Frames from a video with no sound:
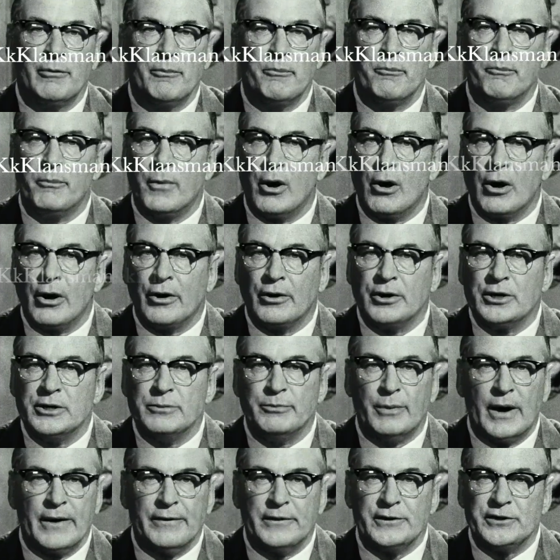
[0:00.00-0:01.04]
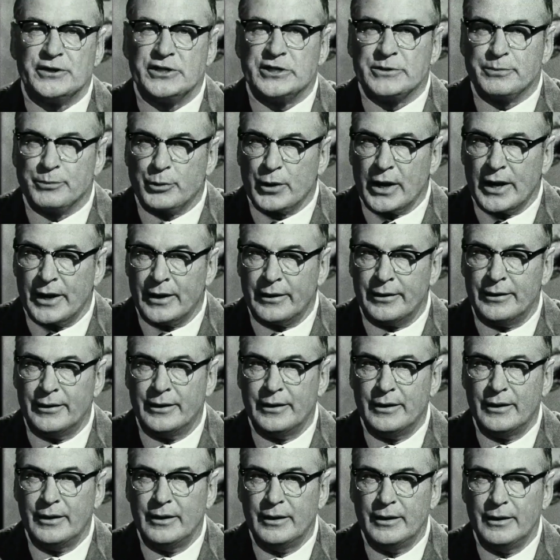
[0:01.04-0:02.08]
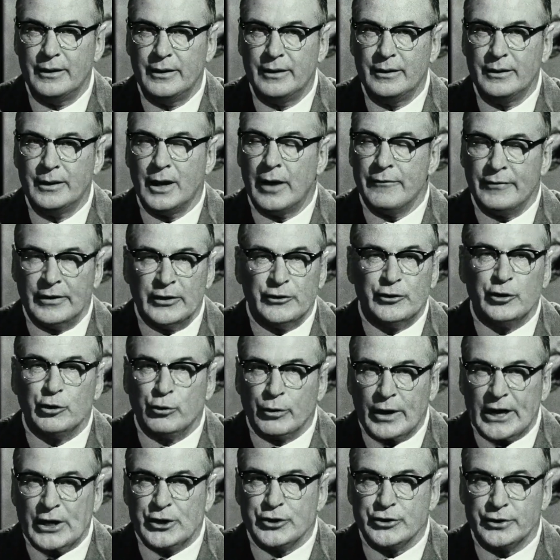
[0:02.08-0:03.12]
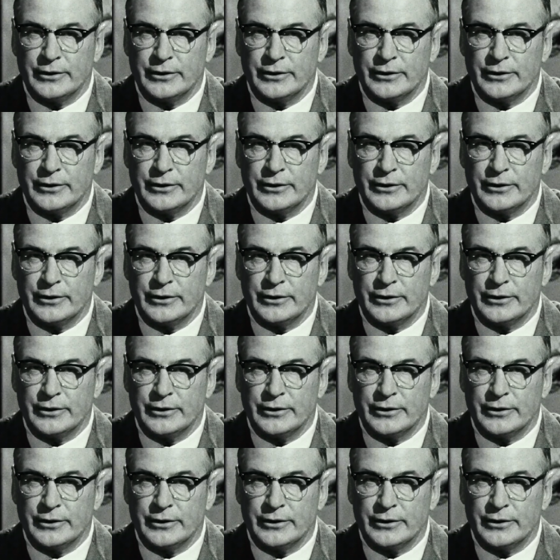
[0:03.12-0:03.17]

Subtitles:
of how African Americans are taking over the country and causing